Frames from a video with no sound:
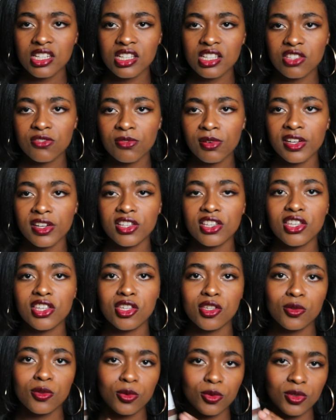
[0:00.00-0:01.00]
It's really
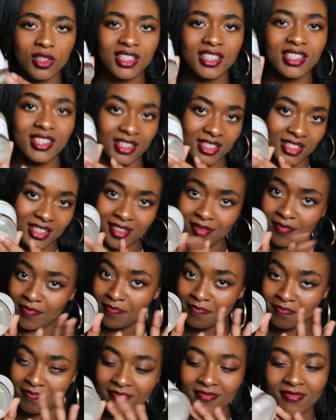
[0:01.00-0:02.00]
cute
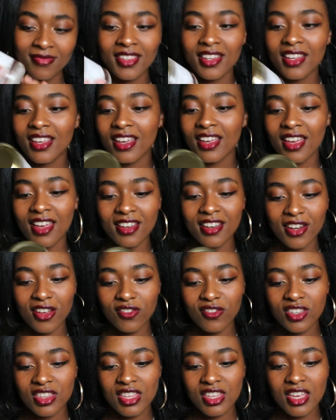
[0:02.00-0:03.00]
and
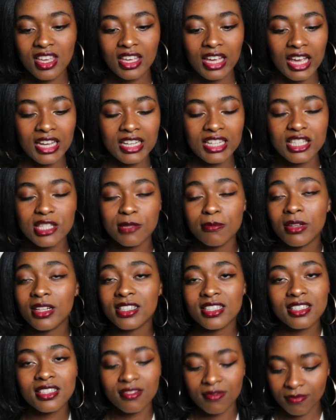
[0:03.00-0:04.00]
everything, and it
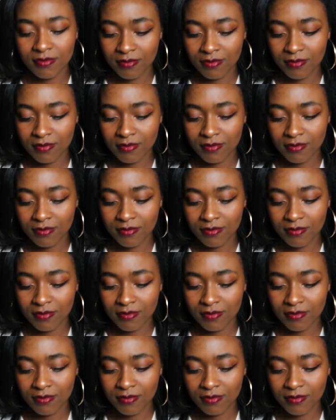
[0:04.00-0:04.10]
smells